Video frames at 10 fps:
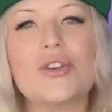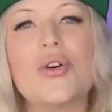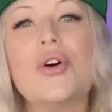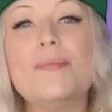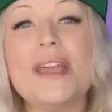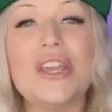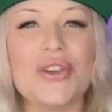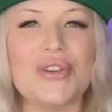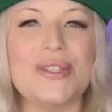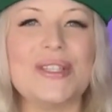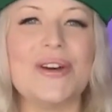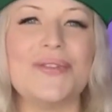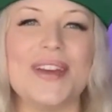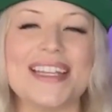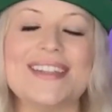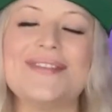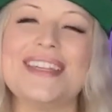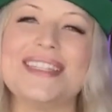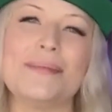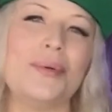could be used to effectively
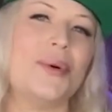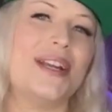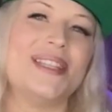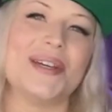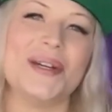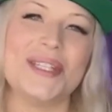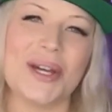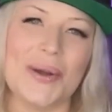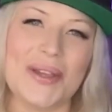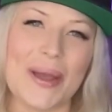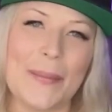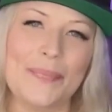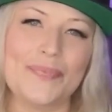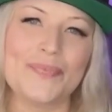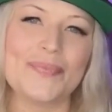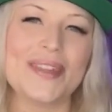support its own token.